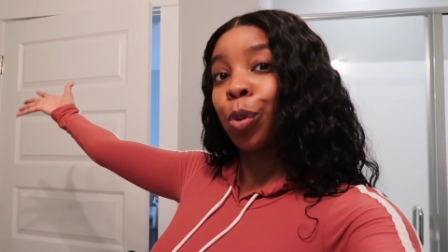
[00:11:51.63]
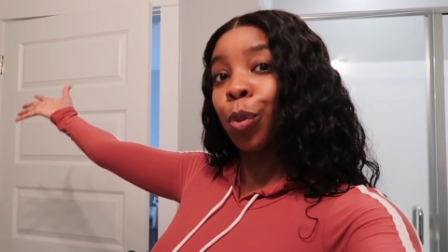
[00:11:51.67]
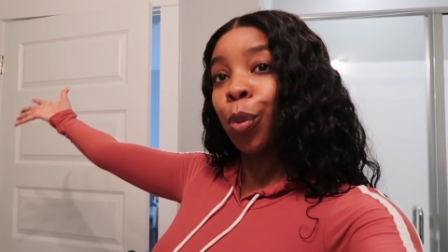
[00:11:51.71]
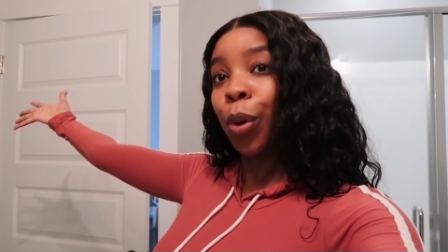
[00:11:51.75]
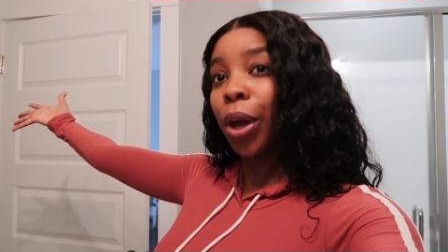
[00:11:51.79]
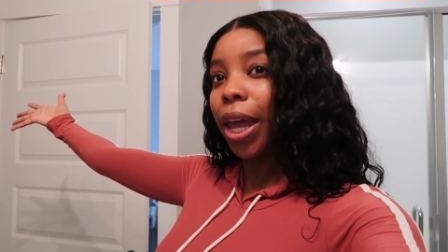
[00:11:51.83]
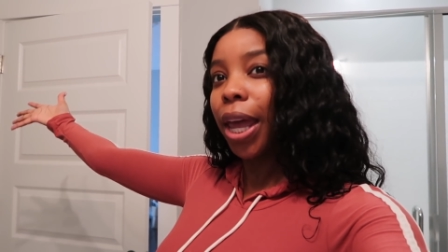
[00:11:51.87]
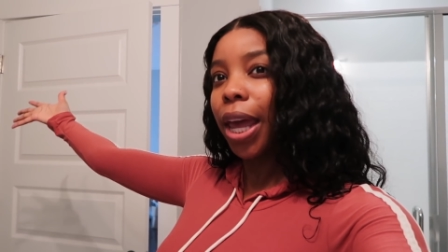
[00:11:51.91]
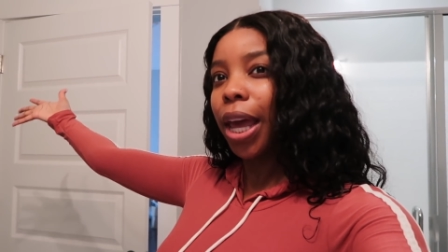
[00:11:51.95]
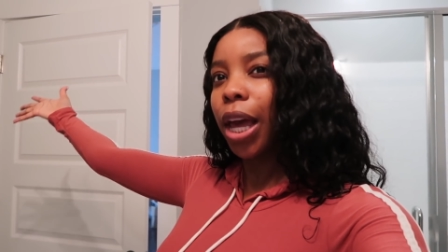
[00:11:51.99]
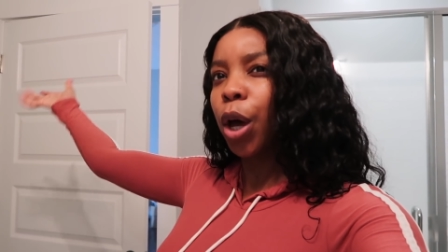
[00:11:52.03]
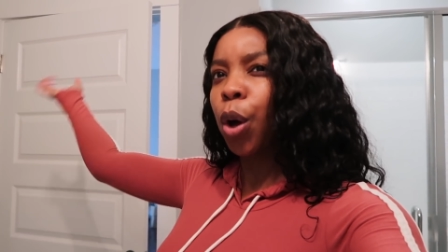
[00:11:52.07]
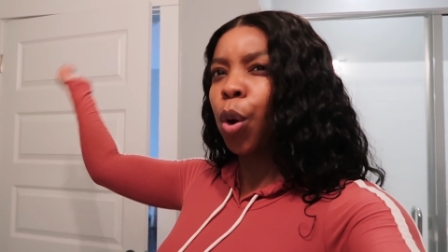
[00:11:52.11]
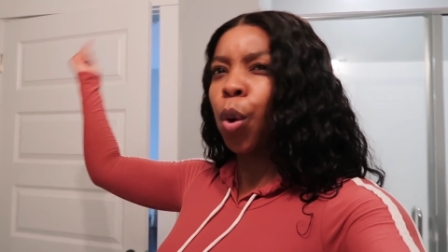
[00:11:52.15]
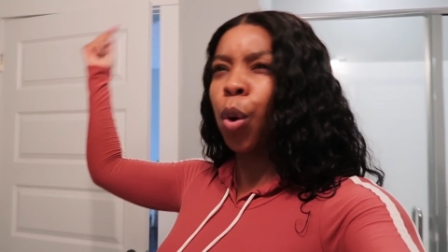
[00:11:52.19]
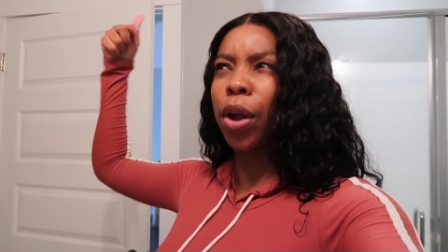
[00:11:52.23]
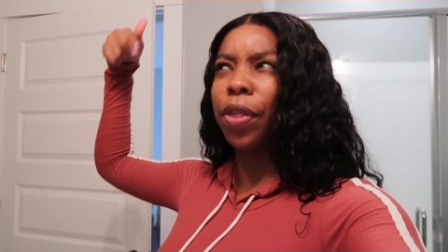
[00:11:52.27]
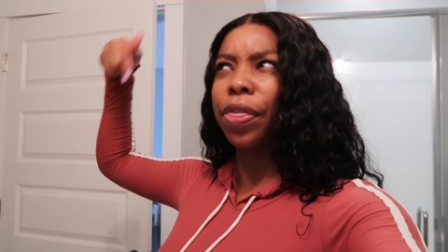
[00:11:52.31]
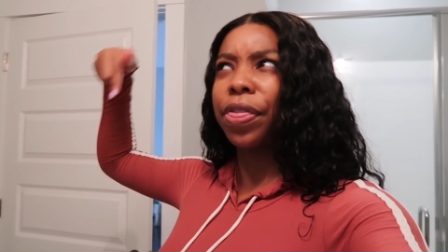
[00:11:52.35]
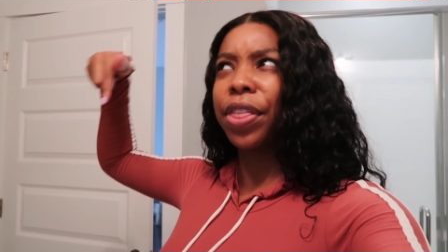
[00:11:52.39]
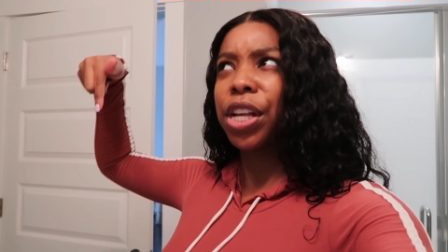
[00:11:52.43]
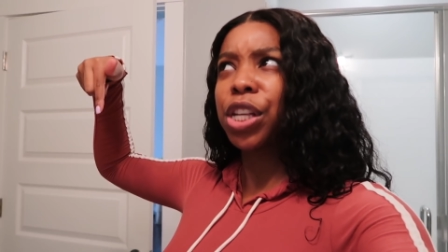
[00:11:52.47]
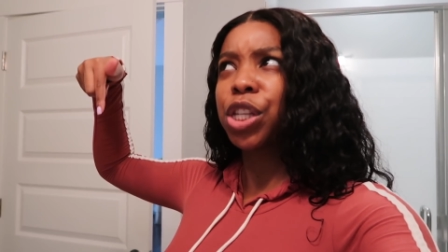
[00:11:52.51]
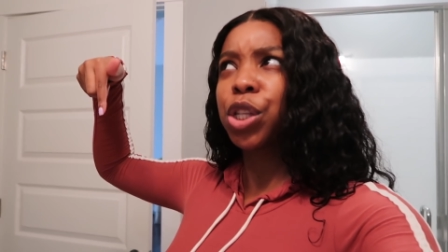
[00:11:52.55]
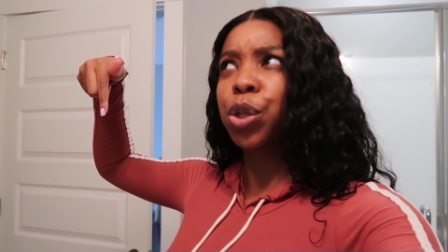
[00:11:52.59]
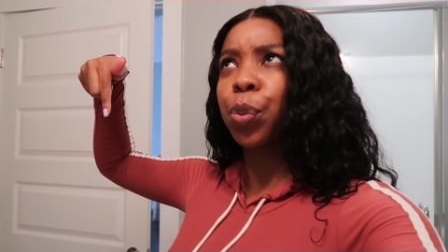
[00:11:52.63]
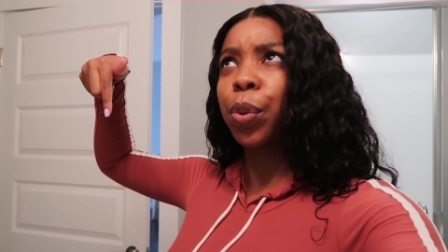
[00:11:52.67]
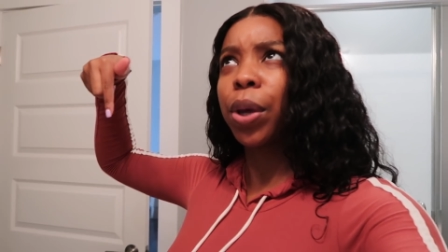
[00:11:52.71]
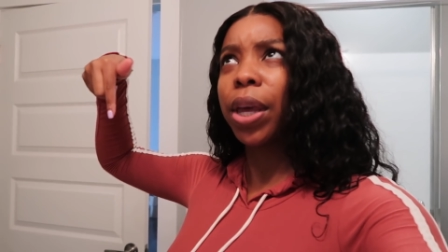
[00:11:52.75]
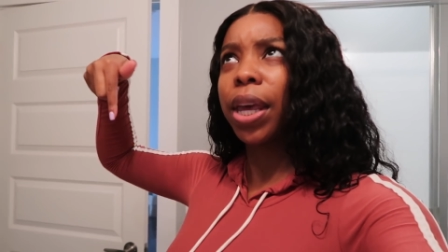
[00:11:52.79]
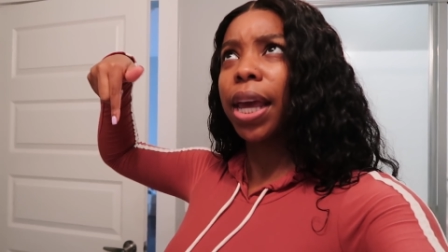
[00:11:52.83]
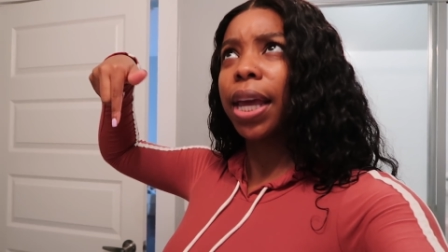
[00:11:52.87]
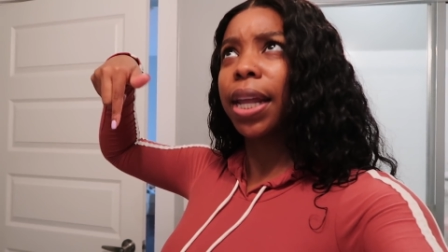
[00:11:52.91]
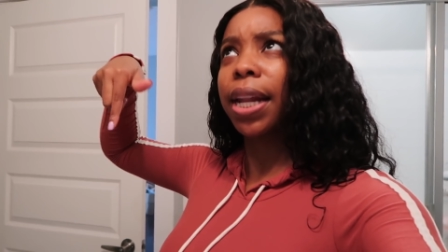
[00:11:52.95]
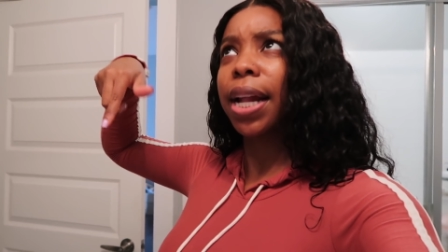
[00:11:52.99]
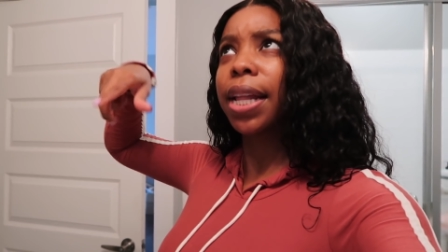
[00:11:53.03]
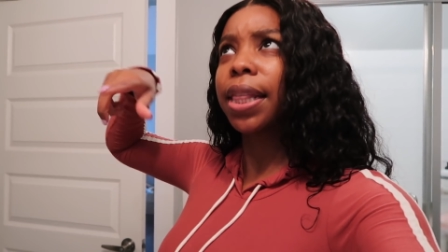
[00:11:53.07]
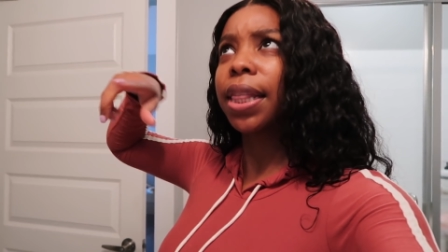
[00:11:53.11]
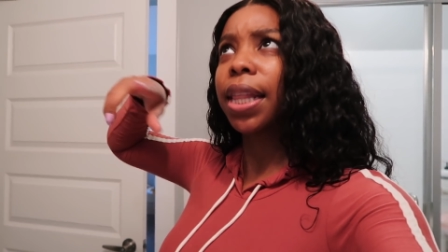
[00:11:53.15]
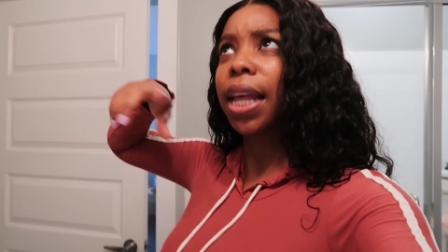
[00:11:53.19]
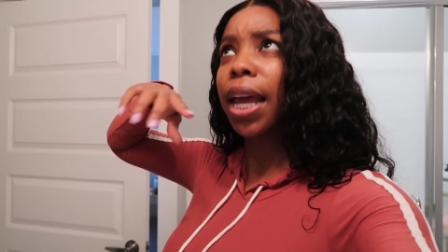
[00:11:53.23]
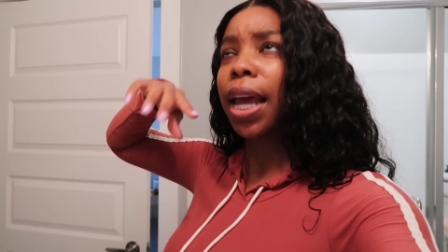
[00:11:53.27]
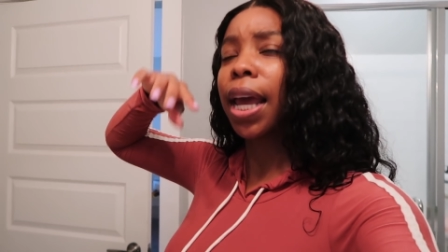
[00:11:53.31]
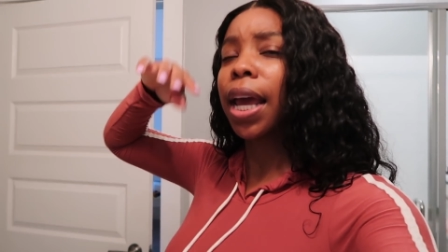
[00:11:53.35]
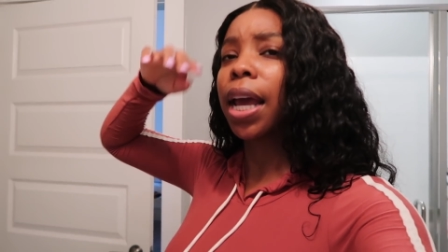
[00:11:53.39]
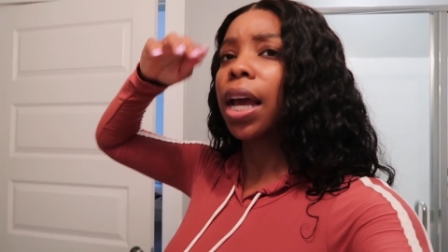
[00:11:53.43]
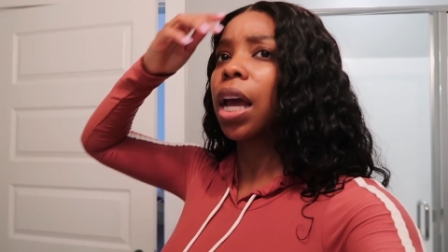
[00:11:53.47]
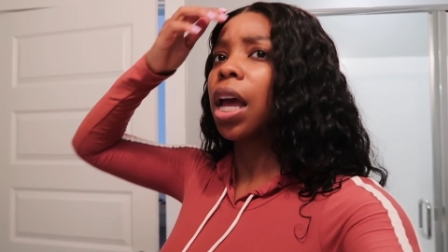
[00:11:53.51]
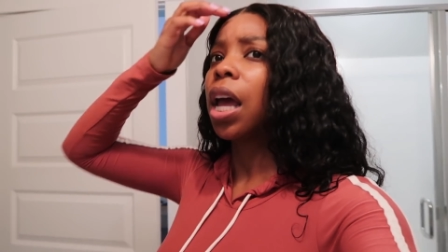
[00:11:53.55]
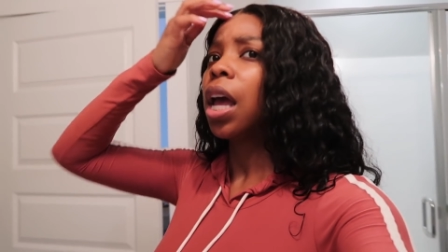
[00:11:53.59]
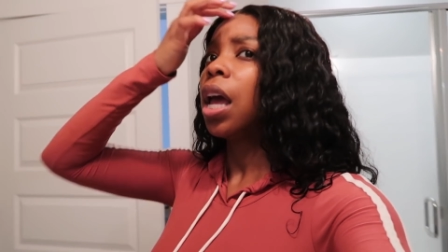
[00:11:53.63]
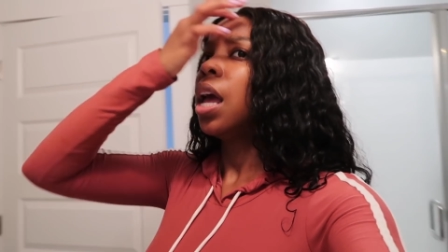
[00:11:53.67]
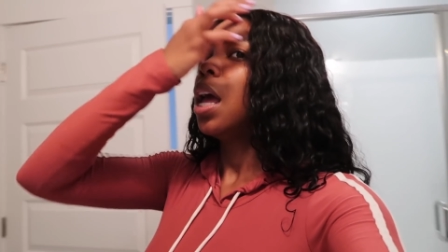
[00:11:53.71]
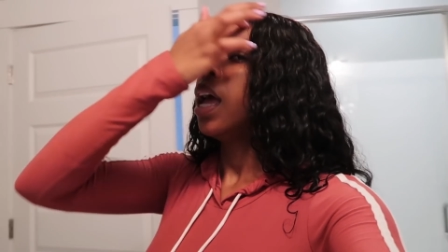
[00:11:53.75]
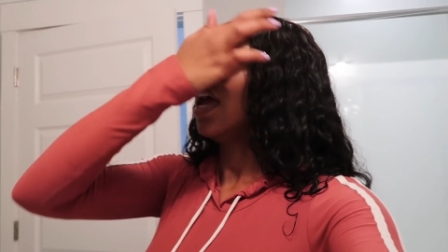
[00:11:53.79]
week or this weekend, I think.